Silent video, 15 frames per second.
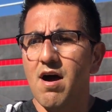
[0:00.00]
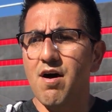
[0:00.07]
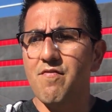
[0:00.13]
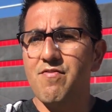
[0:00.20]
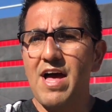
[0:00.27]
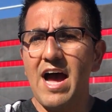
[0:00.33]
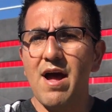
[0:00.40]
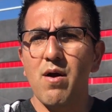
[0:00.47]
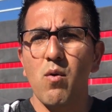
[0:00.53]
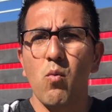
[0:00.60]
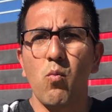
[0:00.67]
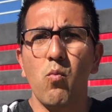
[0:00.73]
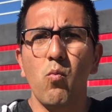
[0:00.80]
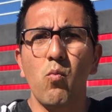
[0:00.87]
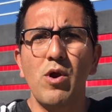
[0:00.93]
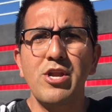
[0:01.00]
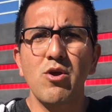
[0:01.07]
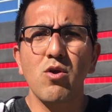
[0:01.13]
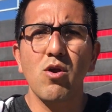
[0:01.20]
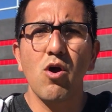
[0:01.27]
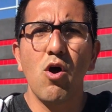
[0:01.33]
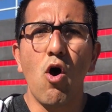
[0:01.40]
of that when
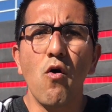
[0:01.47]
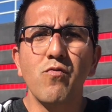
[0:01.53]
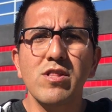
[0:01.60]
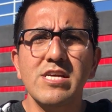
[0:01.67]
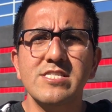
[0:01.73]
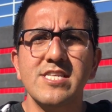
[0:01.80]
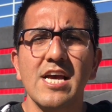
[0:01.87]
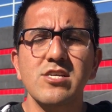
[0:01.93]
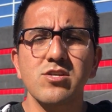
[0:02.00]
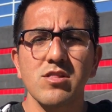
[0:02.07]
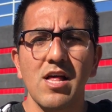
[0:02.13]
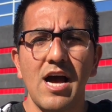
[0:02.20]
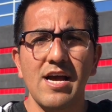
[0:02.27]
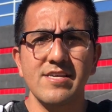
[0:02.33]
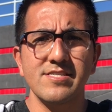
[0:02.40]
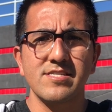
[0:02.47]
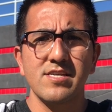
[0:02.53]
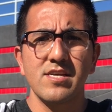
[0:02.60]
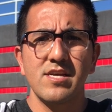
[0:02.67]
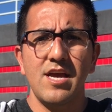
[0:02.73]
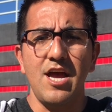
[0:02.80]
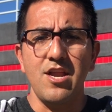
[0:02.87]
you're overly
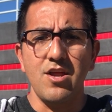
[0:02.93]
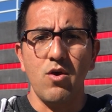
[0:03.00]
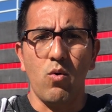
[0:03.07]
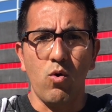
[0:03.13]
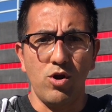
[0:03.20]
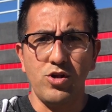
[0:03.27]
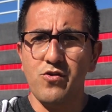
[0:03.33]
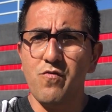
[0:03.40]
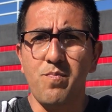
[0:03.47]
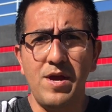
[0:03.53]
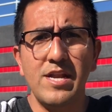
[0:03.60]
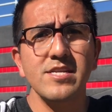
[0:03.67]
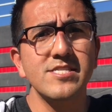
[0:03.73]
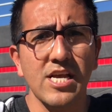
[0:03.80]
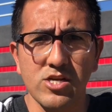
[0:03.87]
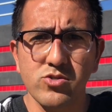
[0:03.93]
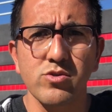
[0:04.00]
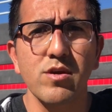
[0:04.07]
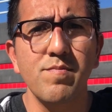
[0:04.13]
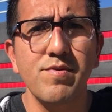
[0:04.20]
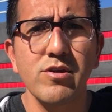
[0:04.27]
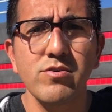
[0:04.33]
sexualized, or you've been
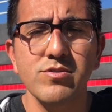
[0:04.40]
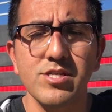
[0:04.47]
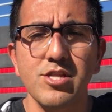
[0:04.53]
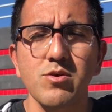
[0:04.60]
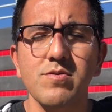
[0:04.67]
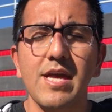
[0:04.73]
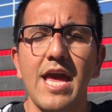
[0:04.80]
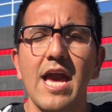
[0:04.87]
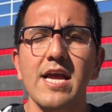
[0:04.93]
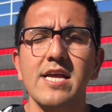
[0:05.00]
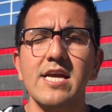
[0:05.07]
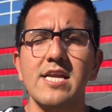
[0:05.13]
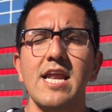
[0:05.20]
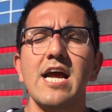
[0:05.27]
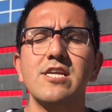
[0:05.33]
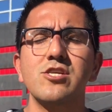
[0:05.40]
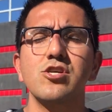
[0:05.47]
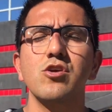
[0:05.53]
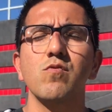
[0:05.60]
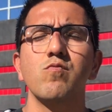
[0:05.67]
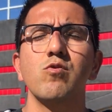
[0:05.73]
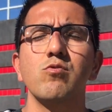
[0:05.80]
sexually abused and you can't connect
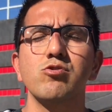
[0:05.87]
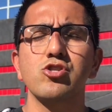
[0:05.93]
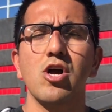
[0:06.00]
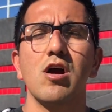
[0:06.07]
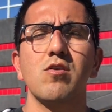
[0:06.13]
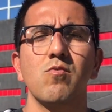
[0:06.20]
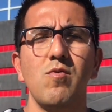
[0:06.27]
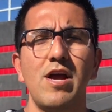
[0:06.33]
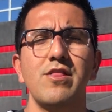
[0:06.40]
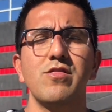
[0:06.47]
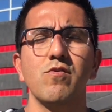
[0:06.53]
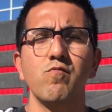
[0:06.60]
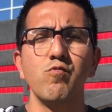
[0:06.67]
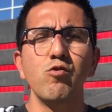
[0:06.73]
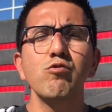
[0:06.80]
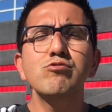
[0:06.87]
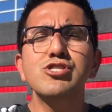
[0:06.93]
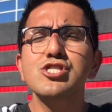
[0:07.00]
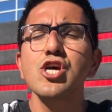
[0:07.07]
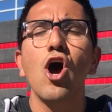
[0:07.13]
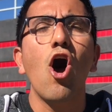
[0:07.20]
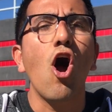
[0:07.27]
to your root chakra, right? The
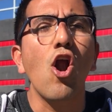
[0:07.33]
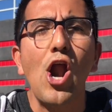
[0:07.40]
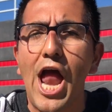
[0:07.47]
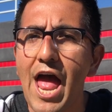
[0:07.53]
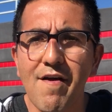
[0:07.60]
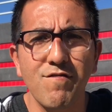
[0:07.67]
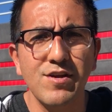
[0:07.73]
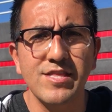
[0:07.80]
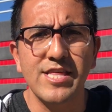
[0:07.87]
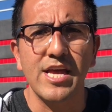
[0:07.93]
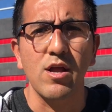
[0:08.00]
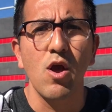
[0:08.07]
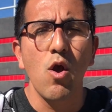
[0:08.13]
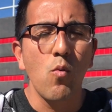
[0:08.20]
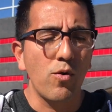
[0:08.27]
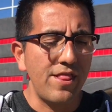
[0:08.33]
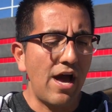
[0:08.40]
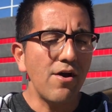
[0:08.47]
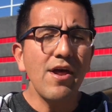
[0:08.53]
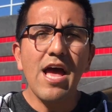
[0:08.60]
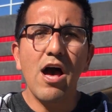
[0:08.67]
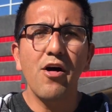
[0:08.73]
roots are everything.
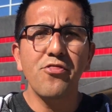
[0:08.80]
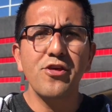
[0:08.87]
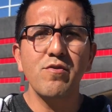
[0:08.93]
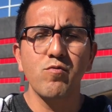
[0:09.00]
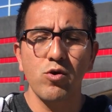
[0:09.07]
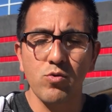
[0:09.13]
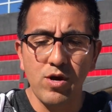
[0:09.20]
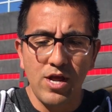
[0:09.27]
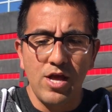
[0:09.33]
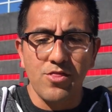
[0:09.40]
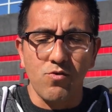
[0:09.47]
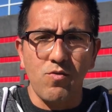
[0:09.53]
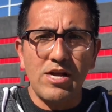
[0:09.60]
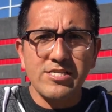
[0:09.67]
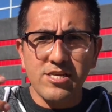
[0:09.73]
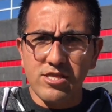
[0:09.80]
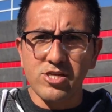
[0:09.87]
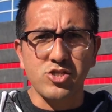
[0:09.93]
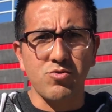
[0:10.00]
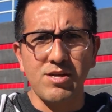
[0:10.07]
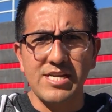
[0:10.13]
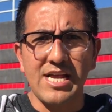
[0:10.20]
Without a healthy root, the rest of the
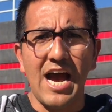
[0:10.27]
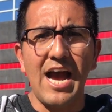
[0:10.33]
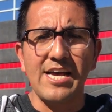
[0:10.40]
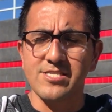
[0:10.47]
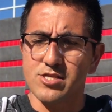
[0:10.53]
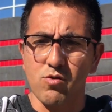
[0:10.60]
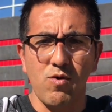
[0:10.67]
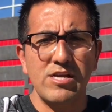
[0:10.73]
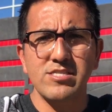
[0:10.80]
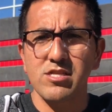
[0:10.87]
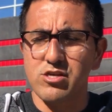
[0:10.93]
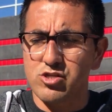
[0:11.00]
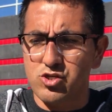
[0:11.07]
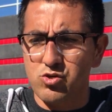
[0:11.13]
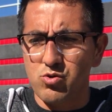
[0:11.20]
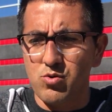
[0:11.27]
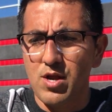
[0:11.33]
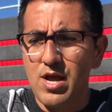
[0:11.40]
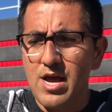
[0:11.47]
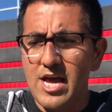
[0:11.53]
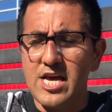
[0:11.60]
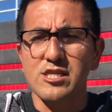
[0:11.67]
tree dies. The rest of the tree
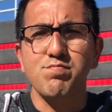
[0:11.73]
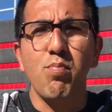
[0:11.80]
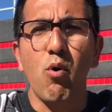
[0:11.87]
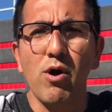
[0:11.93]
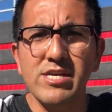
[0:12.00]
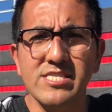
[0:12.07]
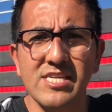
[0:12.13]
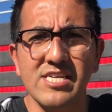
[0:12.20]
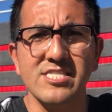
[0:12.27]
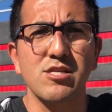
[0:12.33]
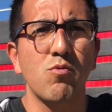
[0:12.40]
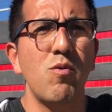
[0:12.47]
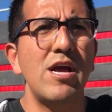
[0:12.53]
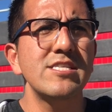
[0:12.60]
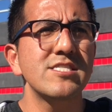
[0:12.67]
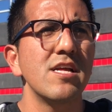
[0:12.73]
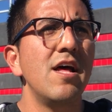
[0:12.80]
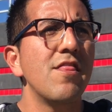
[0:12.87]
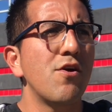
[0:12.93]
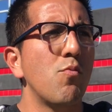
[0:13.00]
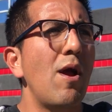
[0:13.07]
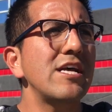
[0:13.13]
is poisonous. The rest
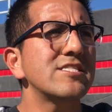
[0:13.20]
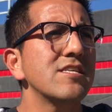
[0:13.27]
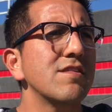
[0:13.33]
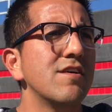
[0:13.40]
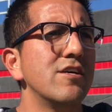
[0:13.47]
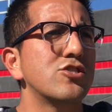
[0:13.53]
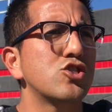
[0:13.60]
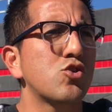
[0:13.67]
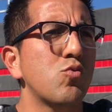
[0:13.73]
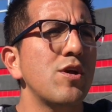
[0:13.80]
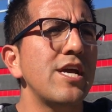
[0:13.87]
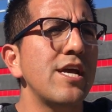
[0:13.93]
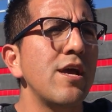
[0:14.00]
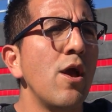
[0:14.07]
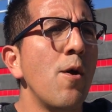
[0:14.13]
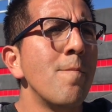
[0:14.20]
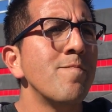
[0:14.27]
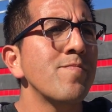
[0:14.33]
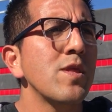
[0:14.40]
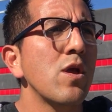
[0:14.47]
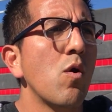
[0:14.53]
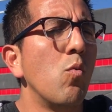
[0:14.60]
of the tree
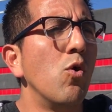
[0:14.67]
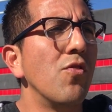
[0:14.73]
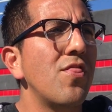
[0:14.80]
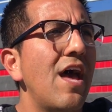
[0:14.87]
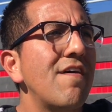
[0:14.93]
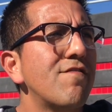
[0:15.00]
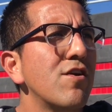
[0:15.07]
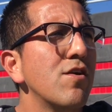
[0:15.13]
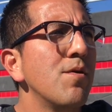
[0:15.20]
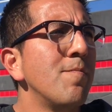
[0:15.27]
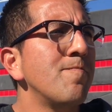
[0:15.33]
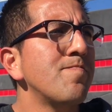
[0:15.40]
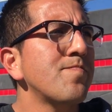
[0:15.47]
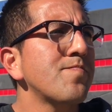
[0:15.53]
will never